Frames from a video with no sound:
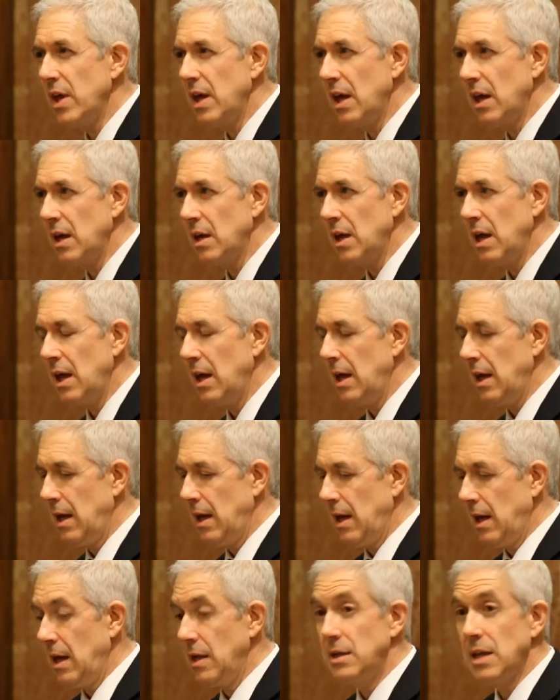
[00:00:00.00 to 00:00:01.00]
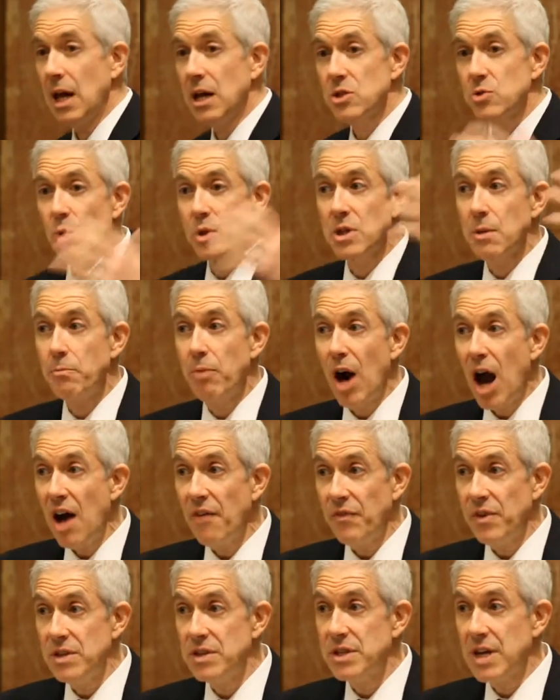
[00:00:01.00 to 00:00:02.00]
thing, he takes what the
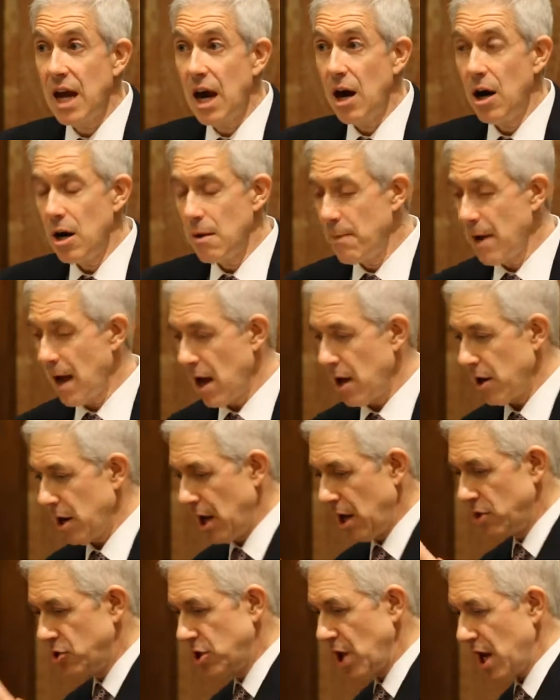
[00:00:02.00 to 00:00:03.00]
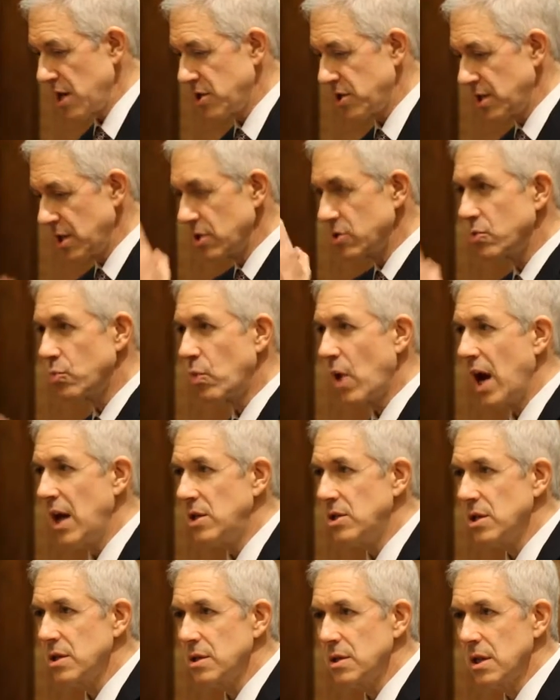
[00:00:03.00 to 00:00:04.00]
prophets cared about, justice,
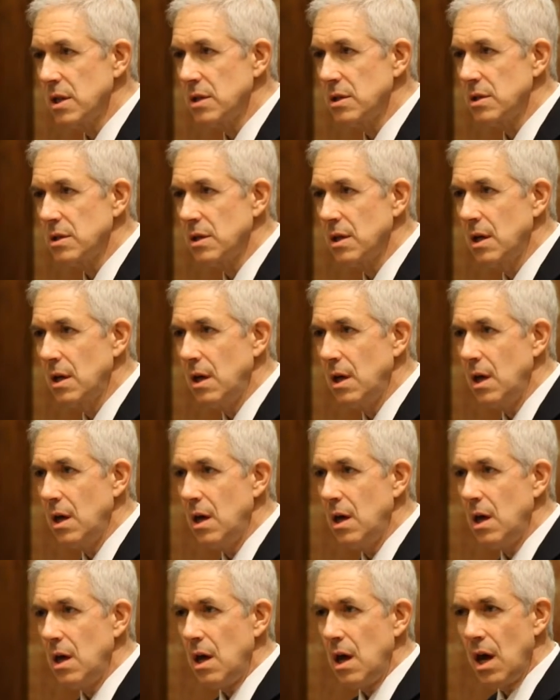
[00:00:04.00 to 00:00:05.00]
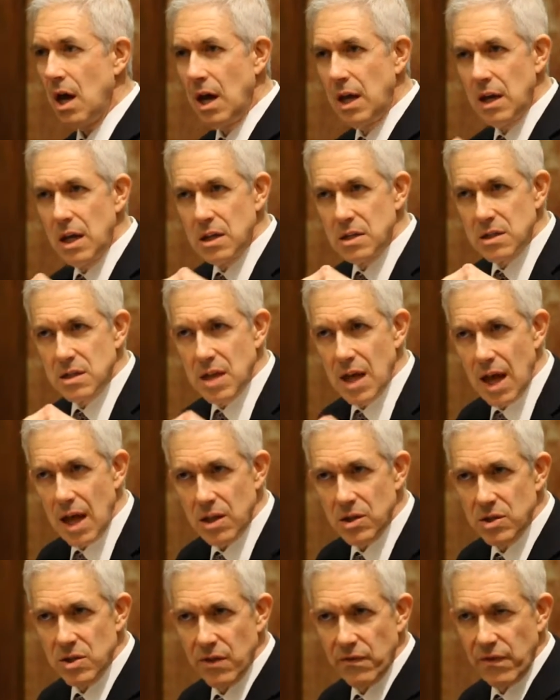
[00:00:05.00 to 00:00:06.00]
righteousness, and
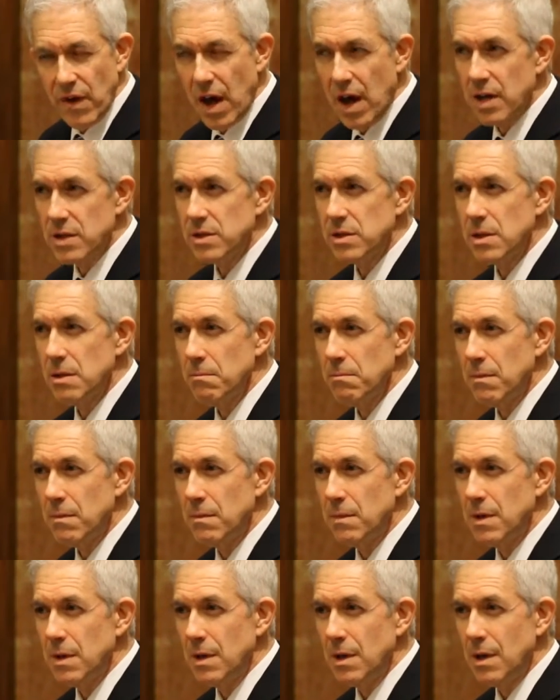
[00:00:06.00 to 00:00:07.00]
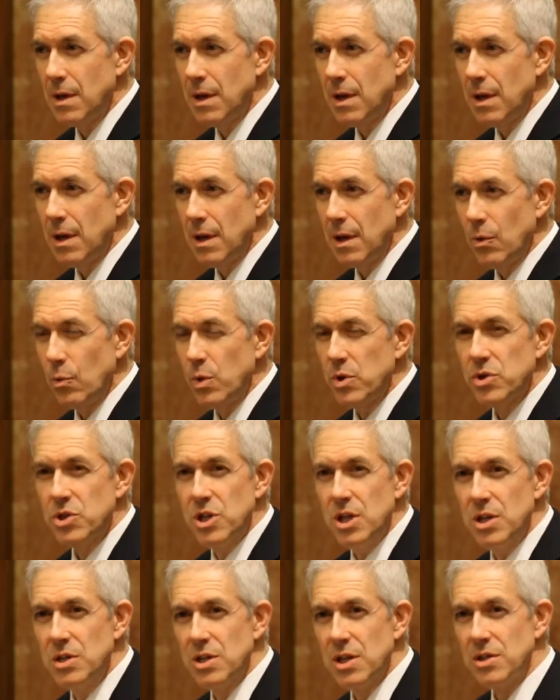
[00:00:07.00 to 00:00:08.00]
intensifies them. With
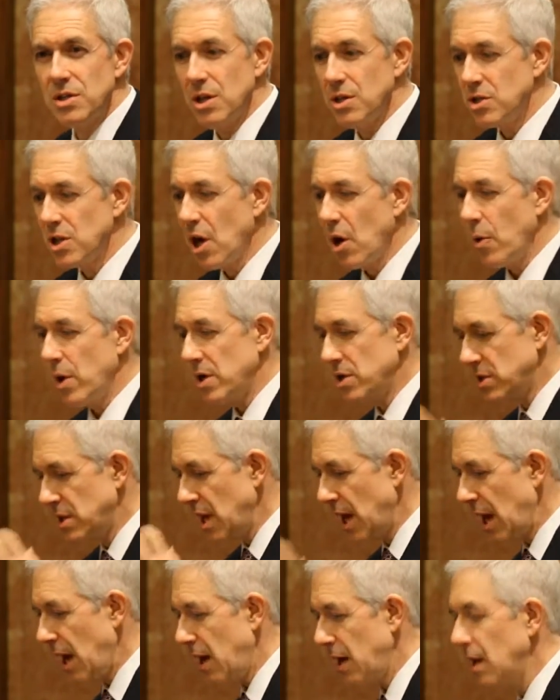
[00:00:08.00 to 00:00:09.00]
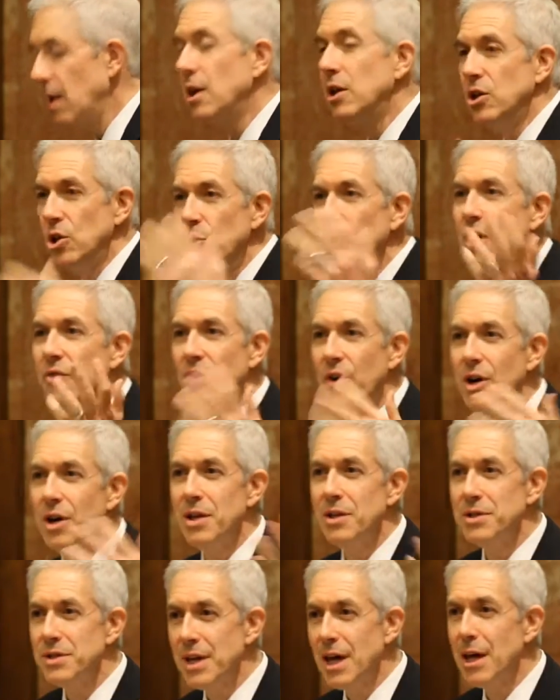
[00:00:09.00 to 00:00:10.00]
Jesus, it's always, yeah, you have
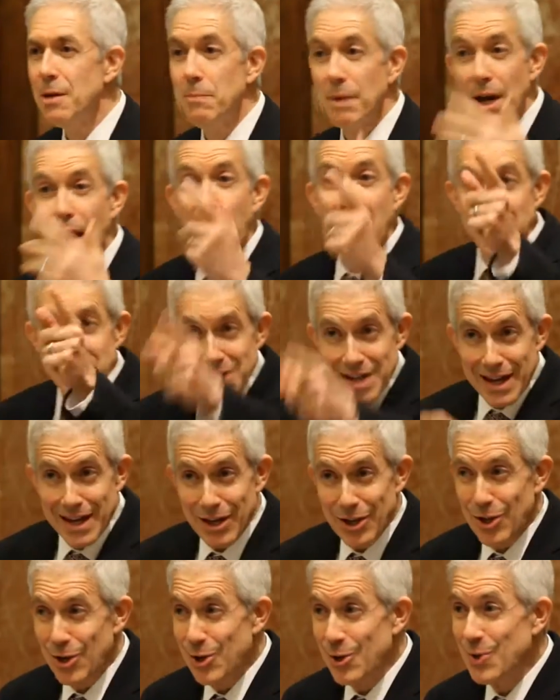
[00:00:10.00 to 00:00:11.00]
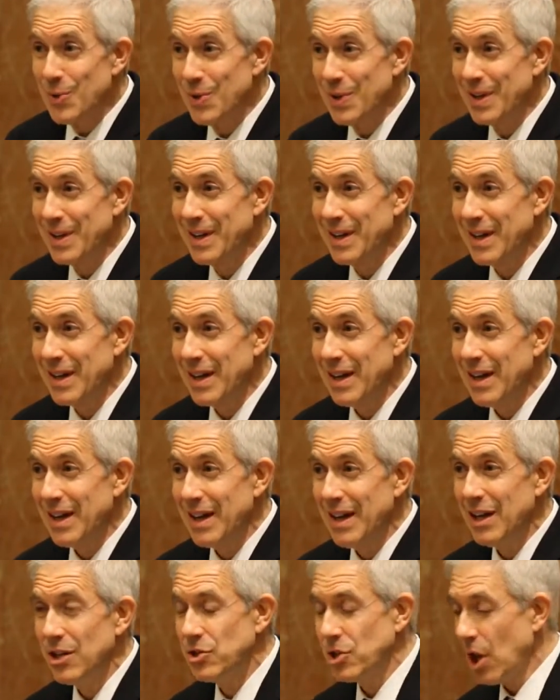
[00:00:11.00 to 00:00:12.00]
heard it said, but I say to you.
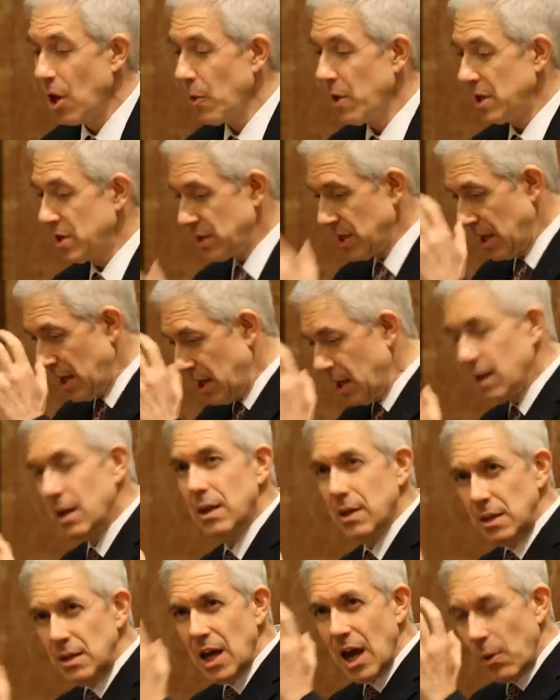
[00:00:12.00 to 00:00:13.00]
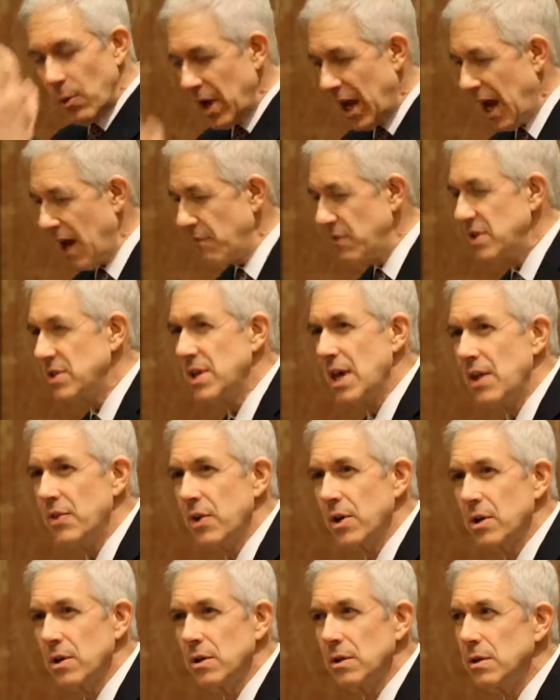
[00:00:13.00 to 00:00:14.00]
It's always, yeah, we have these
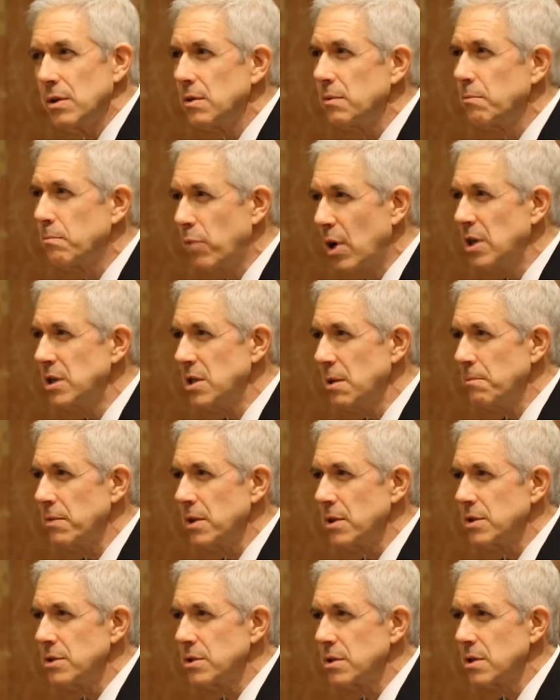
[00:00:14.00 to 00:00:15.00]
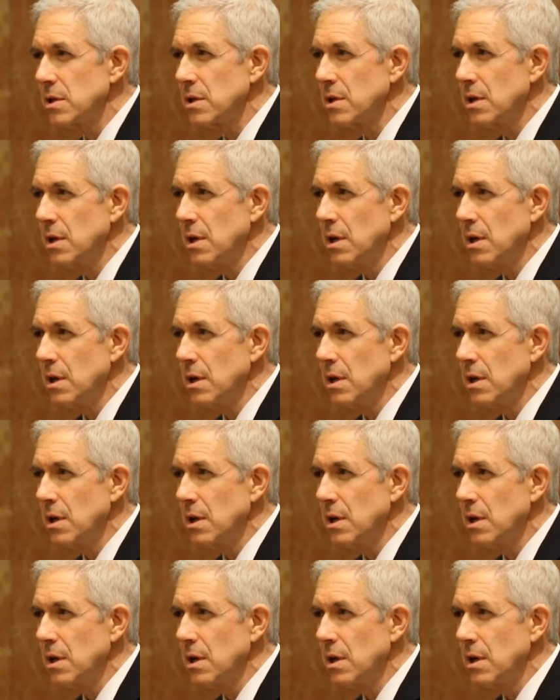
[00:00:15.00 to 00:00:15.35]
ethical principles,